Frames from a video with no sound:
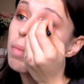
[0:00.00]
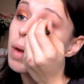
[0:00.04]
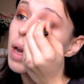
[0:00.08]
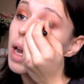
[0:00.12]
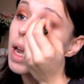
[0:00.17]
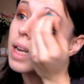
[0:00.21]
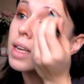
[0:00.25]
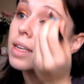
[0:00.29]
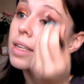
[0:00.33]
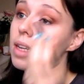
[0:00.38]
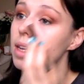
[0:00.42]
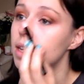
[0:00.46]

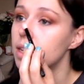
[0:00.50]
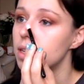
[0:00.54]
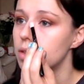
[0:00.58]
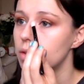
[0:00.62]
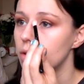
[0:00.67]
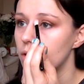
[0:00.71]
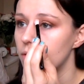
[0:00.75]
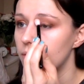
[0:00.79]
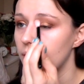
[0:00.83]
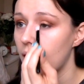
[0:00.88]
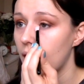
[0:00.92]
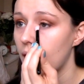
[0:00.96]
blend it
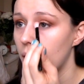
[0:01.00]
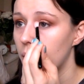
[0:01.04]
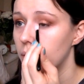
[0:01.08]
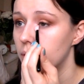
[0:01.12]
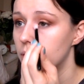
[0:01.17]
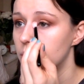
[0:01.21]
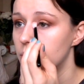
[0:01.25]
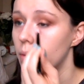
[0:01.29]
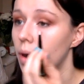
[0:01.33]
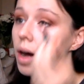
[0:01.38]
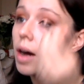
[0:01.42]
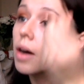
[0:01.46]
sort of out
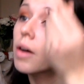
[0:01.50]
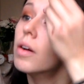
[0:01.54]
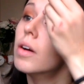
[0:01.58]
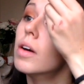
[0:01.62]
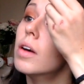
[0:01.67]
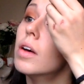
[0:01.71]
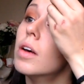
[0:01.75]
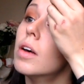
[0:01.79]
as well.